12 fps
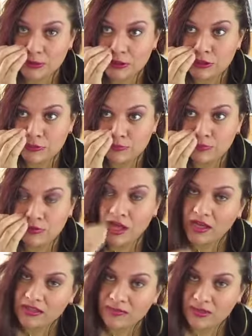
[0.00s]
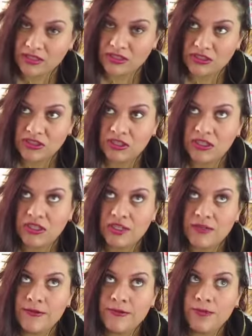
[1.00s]
which block the picture
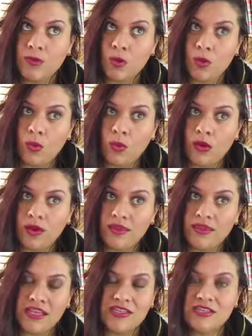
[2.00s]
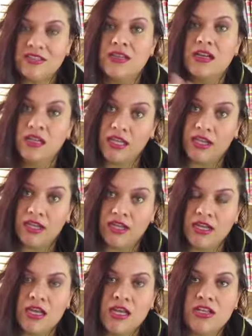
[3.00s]
or they just look cluttered.